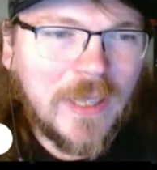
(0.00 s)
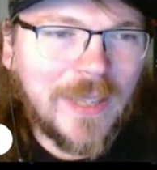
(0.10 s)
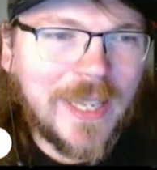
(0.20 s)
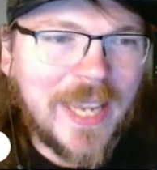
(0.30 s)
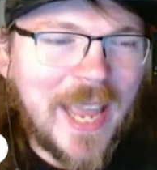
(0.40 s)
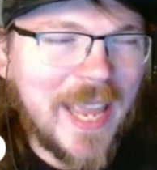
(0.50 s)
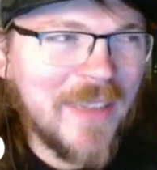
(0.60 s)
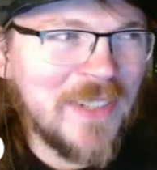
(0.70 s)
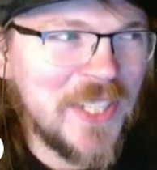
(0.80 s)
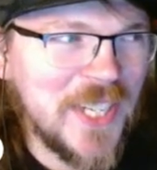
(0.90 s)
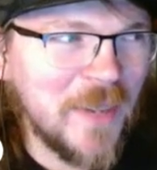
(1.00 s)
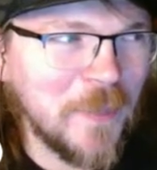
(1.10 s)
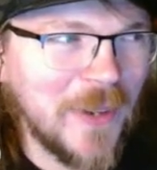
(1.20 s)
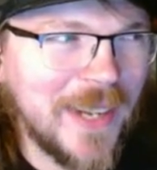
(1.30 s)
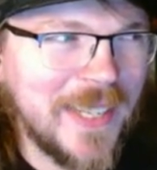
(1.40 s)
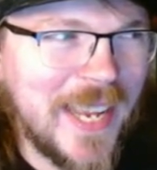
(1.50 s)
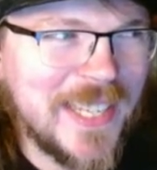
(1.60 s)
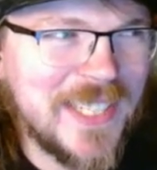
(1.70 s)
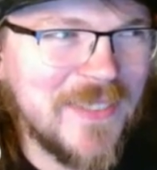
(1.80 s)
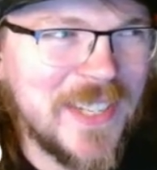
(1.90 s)
Like, I haven't seen a
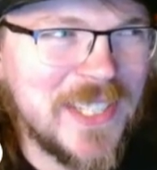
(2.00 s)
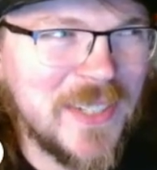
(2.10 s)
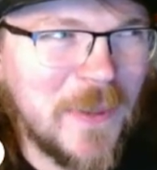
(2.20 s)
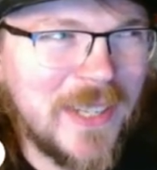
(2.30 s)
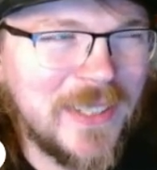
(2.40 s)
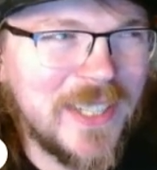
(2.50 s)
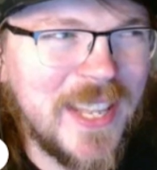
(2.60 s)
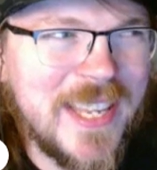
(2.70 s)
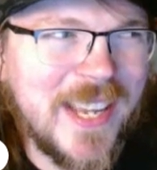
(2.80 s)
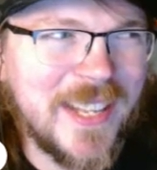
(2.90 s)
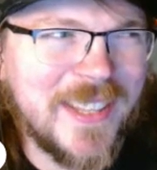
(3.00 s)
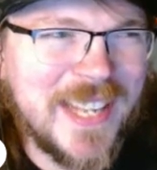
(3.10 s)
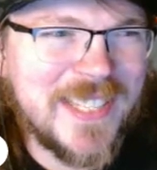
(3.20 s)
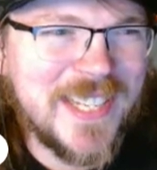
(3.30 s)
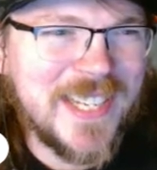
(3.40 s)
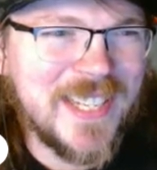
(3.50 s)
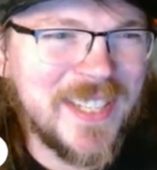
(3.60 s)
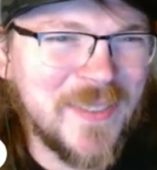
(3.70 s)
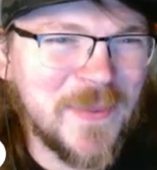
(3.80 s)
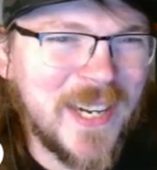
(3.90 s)
broadcast of this in a while. Did they cut that scene in
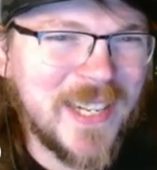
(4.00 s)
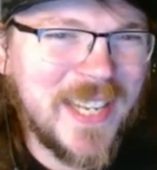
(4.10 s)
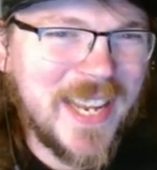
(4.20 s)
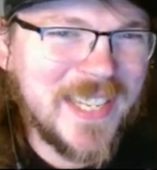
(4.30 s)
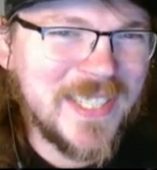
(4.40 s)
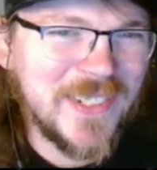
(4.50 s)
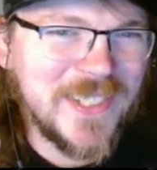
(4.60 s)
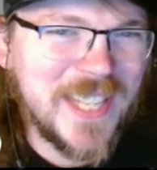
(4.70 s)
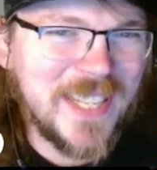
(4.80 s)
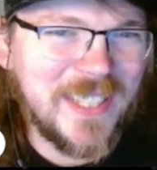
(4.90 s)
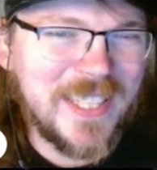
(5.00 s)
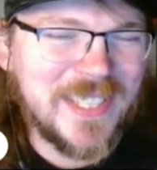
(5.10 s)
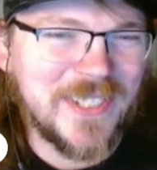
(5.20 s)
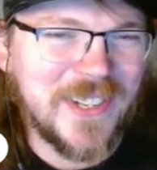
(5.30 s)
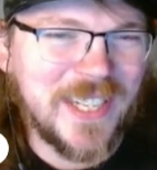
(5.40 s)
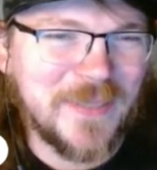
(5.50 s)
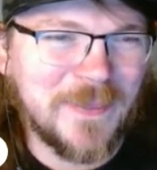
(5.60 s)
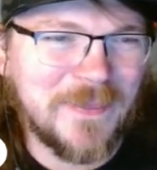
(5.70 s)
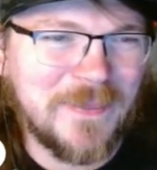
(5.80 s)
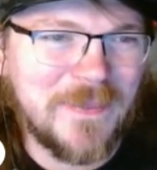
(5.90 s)
like the broadcast, or is that like straight up
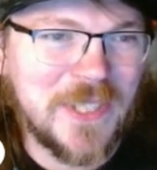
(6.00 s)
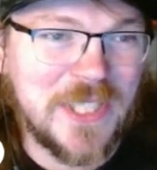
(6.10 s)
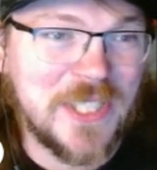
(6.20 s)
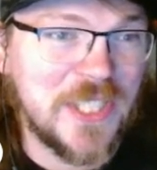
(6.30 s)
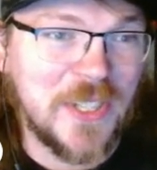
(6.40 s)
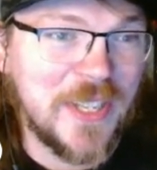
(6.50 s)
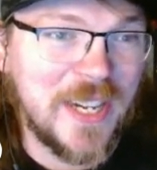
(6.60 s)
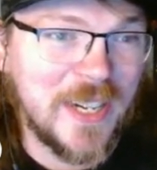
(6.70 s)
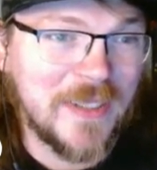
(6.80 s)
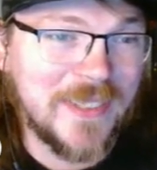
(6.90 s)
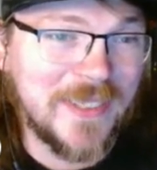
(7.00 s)
just still there?